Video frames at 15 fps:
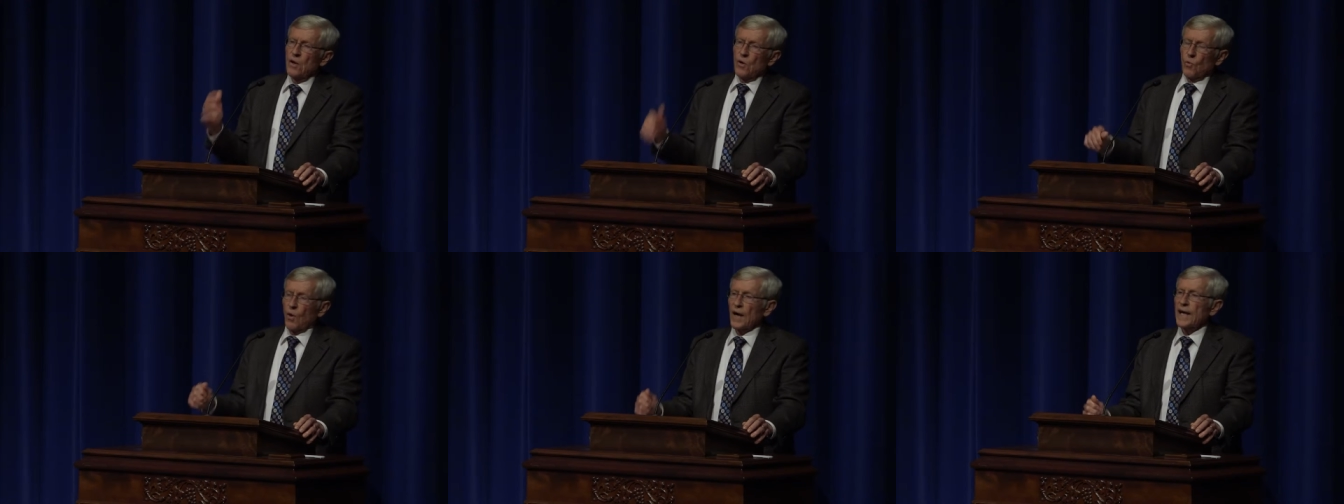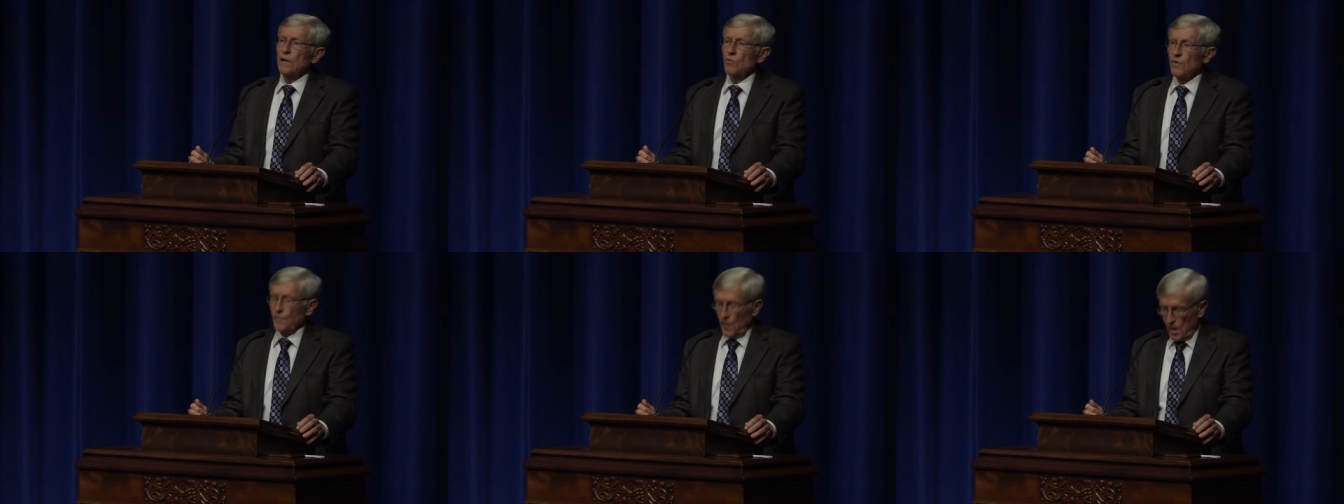working
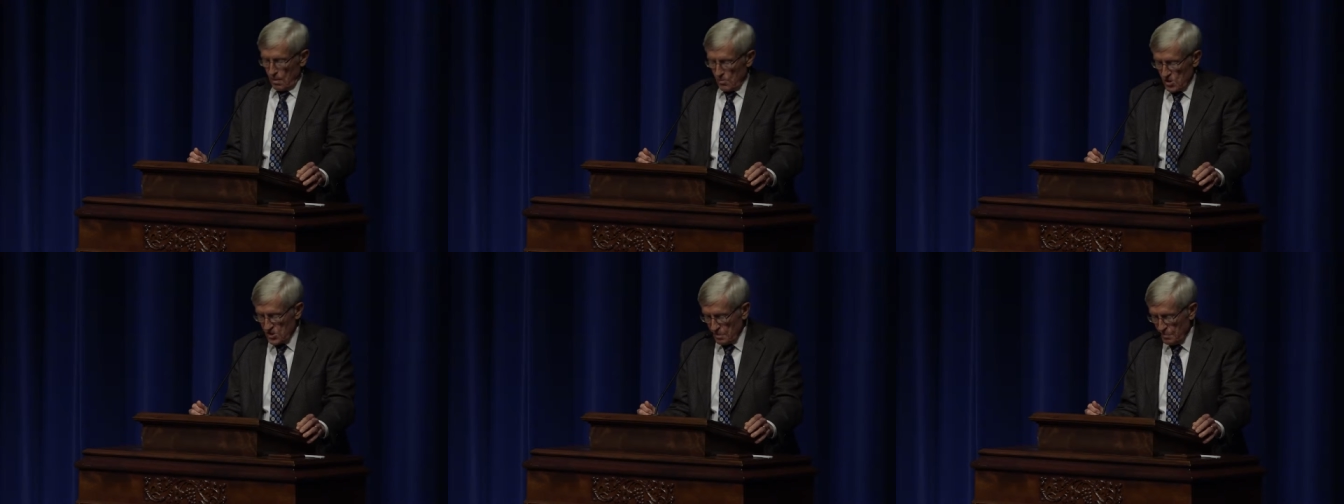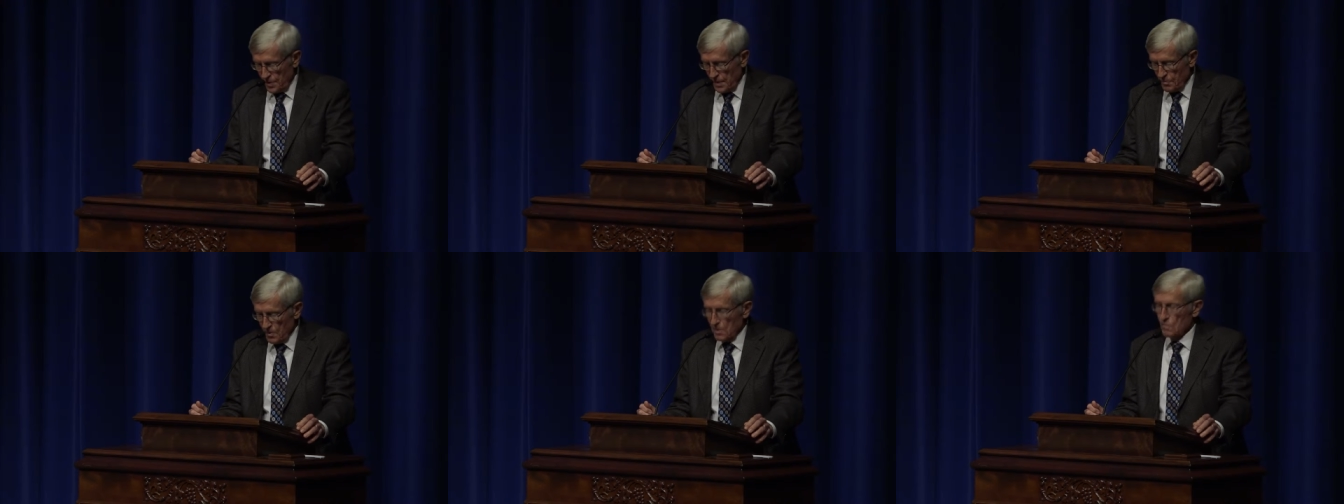with farmers and
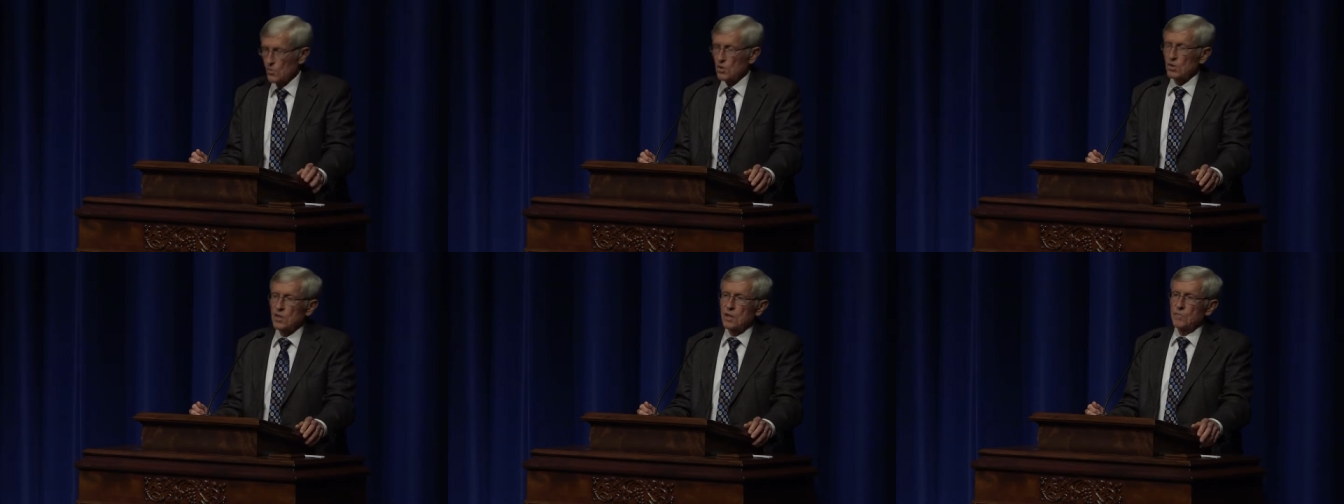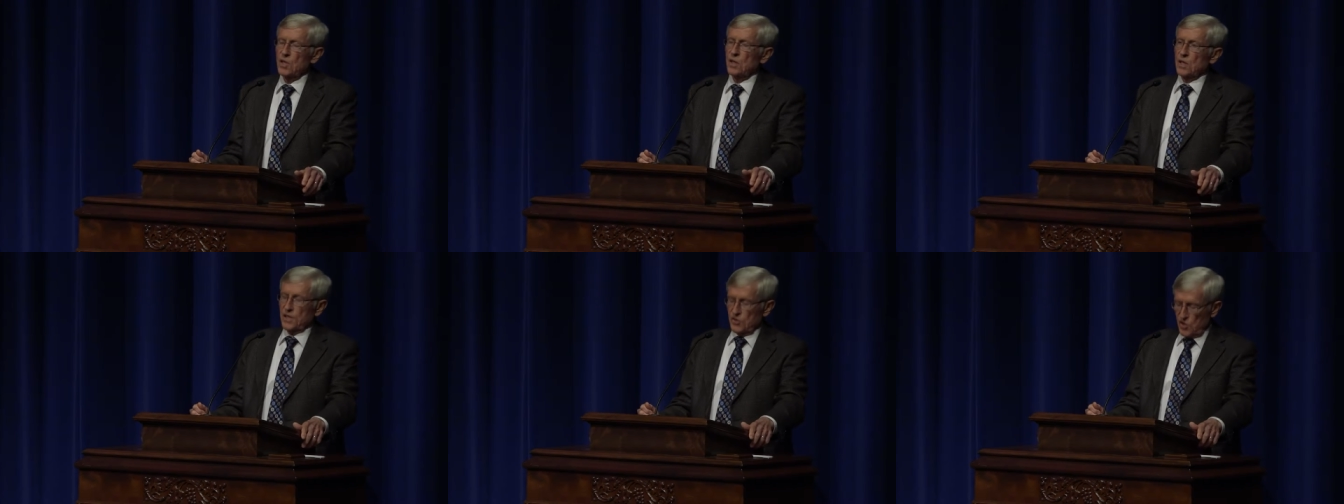people in rural
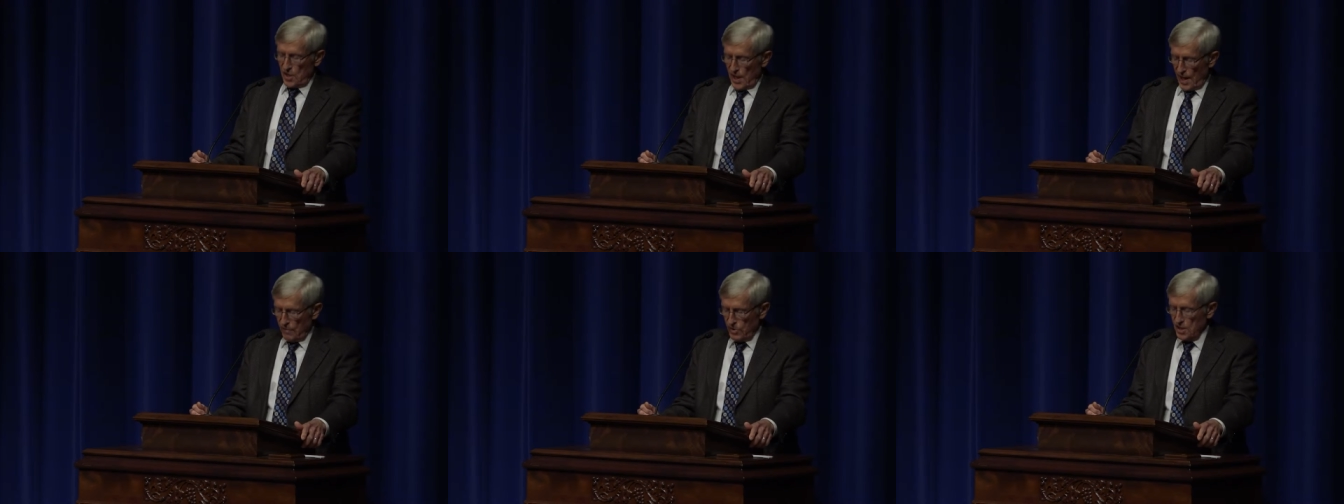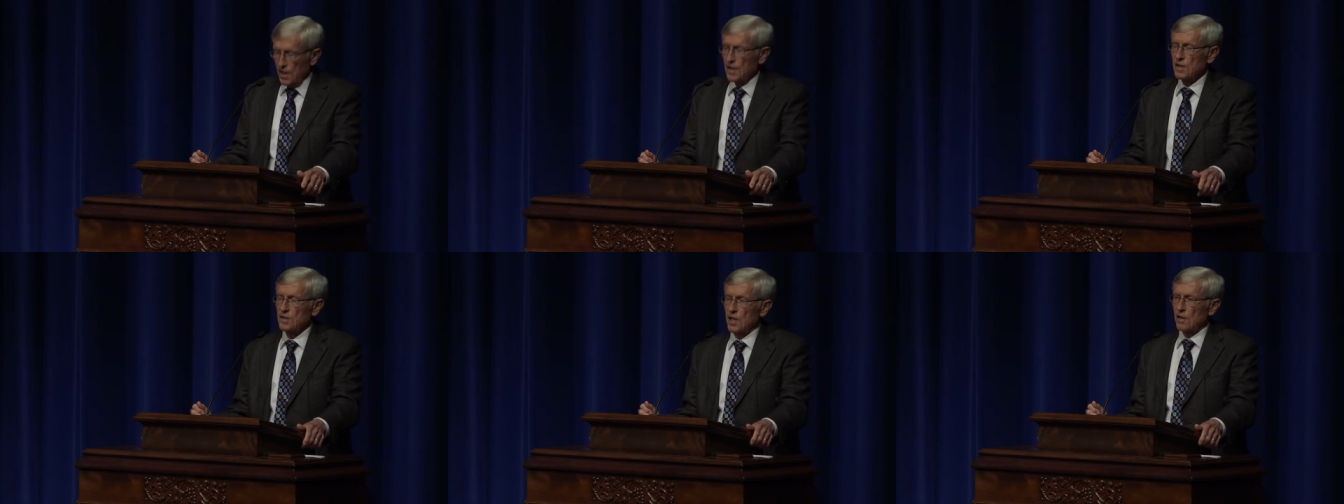communities, and I would
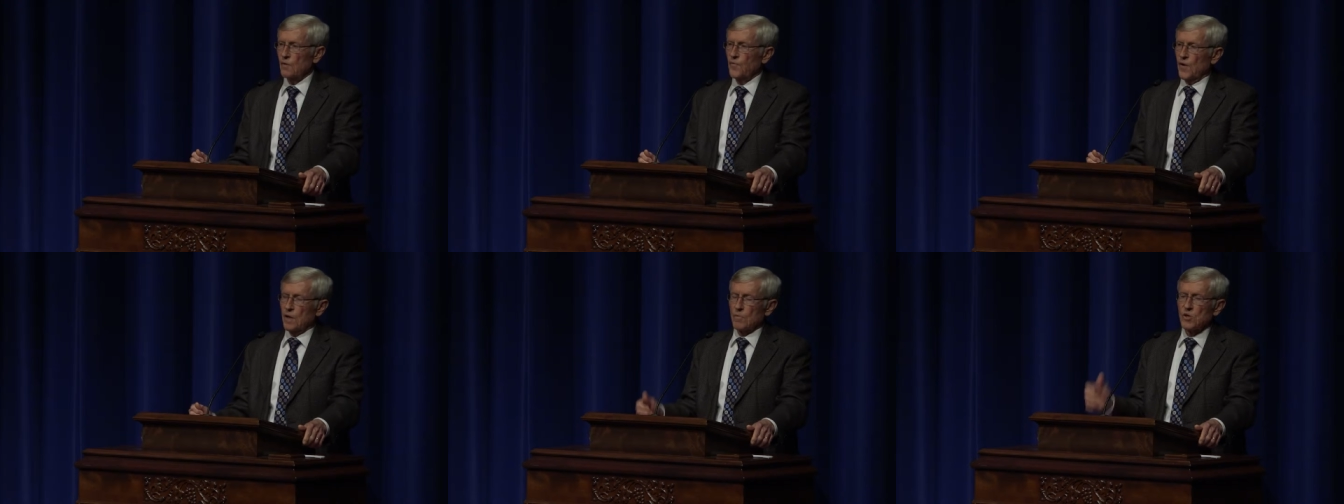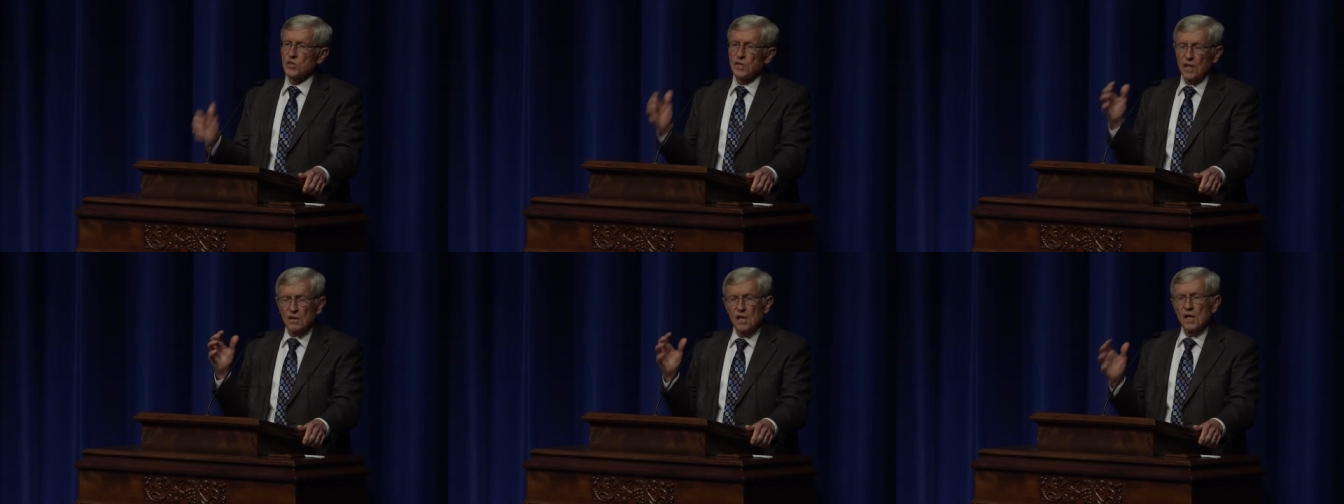tell farmers
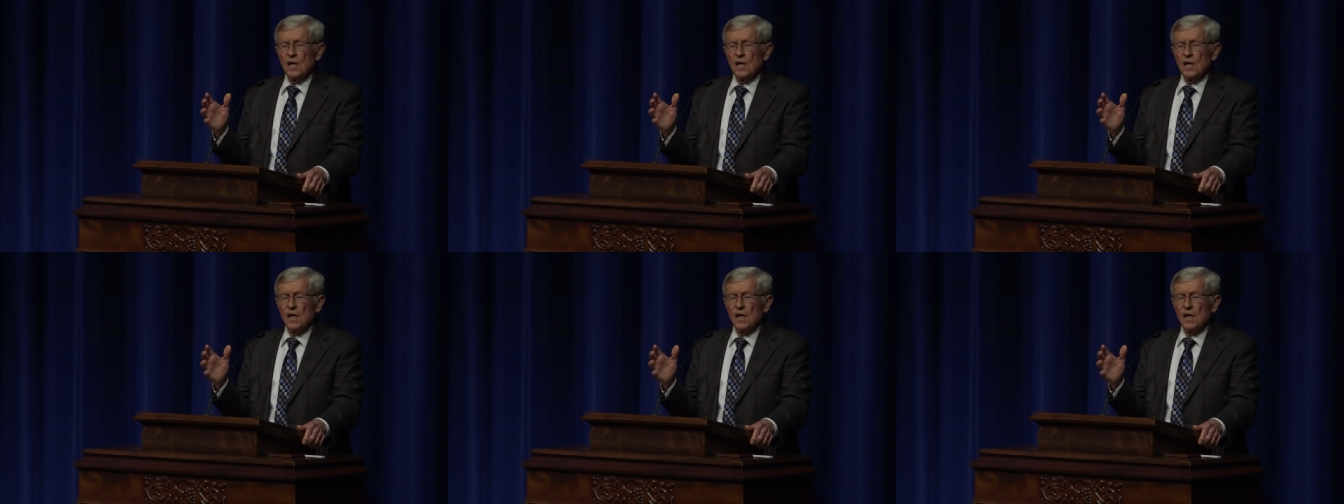that,